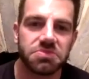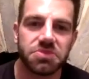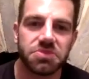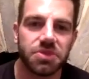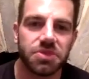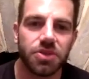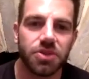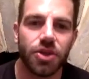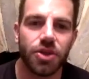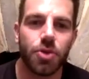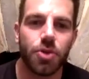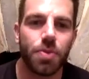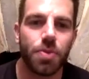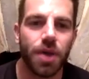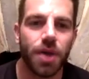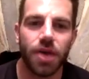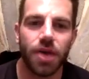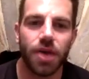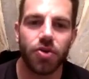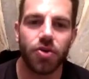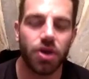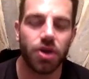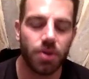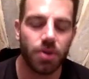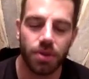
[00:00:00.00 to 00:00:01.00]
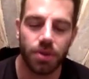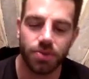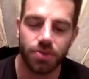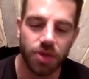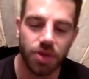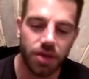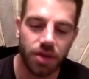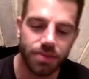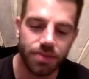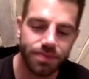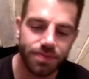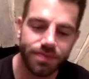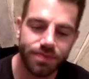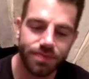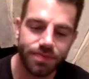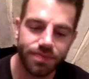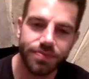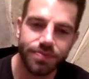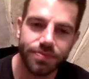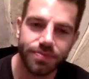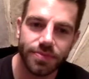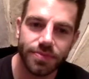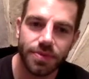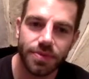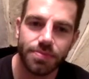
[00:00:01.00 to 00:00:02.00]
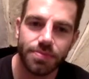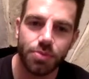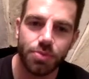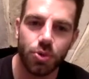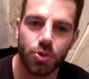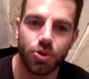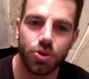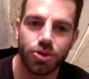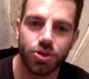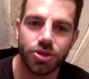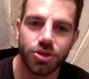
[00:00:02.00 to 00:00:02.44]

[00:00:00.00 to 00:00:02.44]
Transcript: oh, they all pair up. I'm done. Bored.